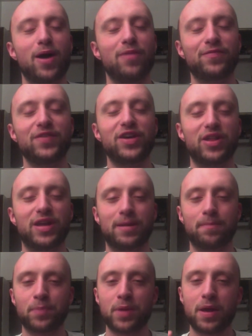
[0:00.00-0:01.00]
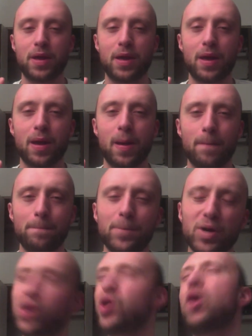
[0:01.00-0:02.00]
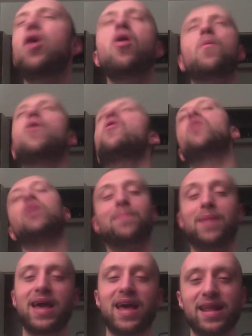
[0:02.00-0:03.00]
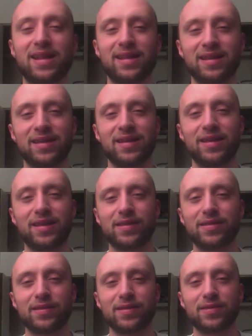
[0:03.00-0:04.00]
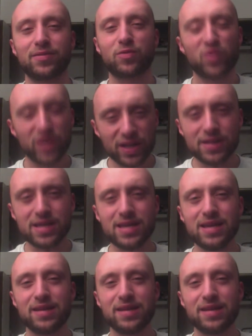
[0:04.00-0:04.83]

I'm feeling. But come on, man. Really?